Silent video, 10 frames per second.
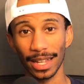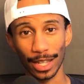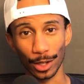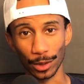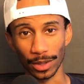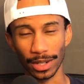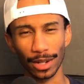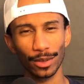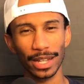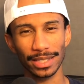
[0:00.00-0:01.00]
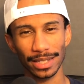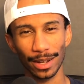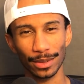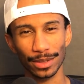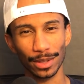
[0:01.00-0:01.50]
It'll. And I know that
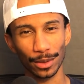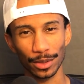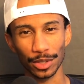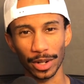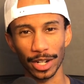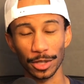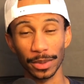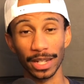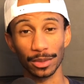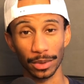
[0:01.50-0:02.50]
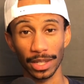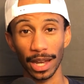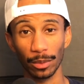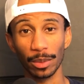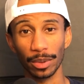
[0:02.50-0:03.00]
sounds a little strange, but that's really
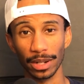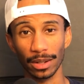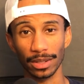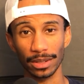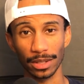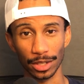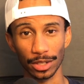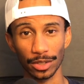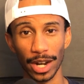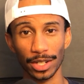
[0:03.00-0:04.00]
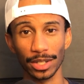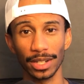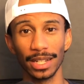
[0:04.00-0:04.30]
how we pronounce this contraction.